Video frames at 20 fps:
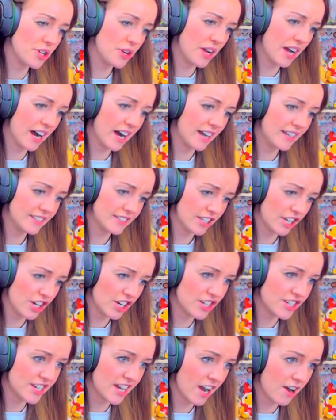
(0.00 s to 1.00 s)
you guys.
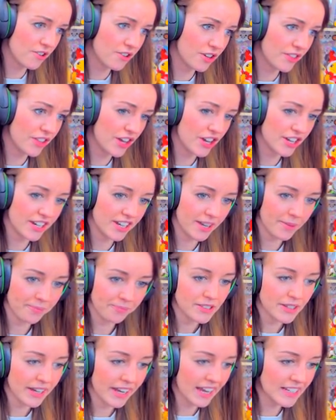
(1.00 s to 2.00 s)
Hood down on the hoodie.
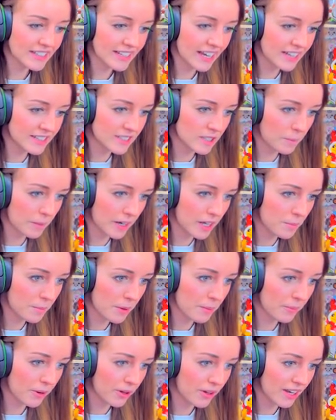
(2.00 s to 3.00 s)
So I guess it ends up a little
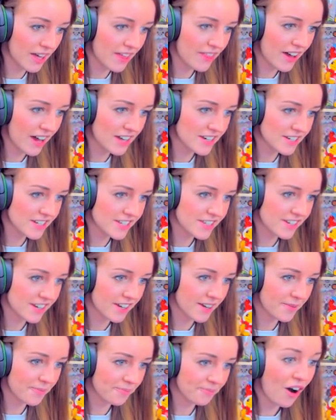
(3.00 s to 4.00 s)
bit more like that, doesn't
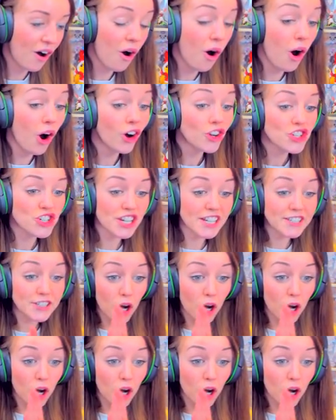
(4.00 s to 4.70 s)
it? She's